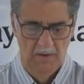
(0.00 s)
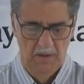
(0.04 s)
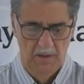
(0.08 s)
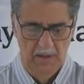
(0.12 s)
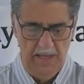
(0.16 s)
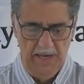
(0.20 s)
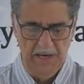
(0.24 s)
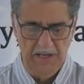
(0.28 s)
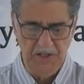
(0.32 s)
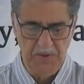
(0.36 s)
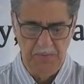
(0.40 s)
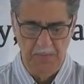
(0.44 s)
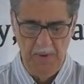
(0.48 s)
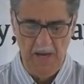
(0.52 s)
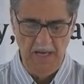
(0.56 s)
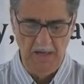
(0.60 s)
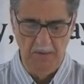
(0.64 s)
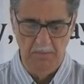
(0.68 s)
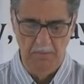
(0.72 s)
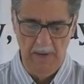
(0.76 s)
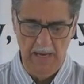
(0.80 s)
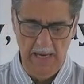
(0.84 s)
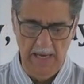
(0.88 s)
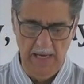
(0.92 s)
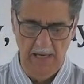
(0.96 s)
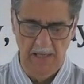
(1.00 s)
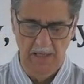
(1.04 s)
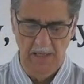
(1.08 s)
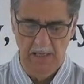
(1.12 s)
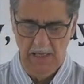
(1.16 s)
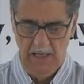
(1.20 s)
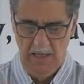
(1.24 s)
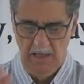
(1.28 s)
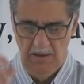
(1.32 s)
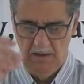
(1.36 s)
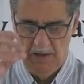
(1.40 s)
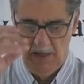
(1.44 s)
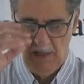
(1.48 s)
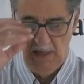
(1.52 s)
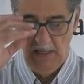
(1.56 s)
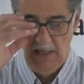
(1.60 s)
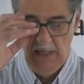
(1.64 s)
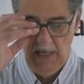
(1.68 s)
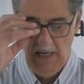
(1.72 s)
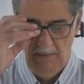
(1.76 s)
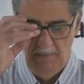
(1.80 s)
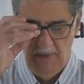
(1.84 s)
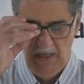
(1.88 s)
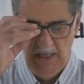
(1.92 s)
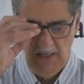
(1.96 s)
Let us make man in our
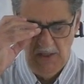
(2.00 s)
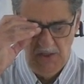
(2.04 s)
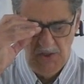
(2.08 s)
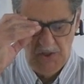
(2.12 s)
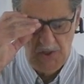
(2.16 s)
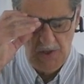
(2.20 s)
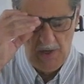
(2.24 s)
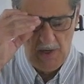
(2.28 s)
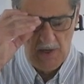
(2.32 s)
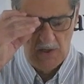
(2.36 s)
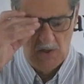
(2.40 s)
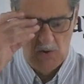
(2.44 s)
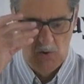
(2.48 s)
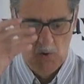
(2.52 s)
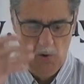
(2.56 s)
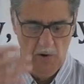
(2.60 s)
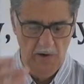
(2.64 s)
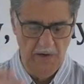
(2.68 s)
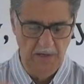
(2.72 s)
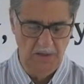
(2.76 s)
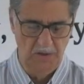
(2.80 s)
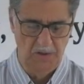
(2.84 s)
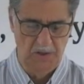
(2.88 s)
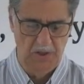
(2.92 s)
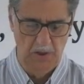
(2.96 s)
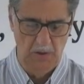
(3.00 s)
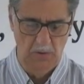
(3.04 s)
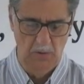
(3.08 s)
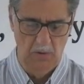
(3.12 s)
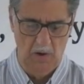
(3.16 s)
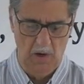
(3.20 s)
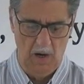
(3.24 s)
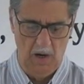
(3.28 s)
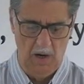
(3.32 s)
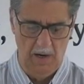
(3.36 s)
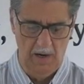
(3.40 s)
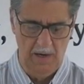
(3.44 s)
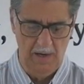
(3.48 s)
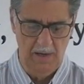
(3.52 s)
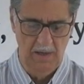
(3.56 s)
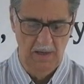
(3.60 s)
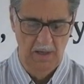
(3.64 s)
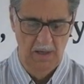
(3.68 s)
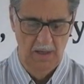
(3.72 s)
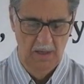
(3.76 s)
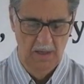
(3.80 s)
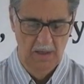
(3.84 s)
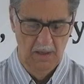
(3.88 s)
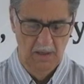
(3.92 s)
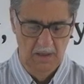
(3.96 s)
image according to
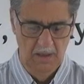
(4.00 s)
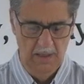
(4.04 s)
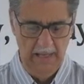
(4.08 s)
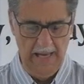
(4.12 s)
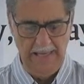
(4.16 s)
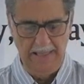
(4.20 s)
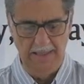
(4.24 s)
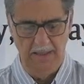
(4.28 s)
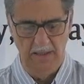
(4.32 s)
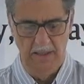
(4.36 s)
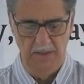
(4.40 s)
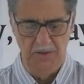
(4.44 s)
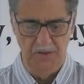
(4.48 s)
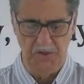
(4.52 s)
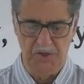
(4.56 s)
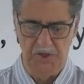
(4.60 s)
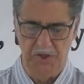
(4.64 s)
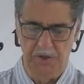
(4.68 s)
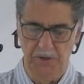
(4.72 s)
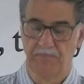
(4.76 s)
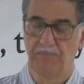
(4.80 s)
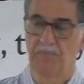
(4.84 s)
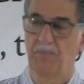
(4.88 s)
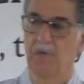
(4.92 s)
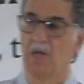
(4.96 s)
our likeness.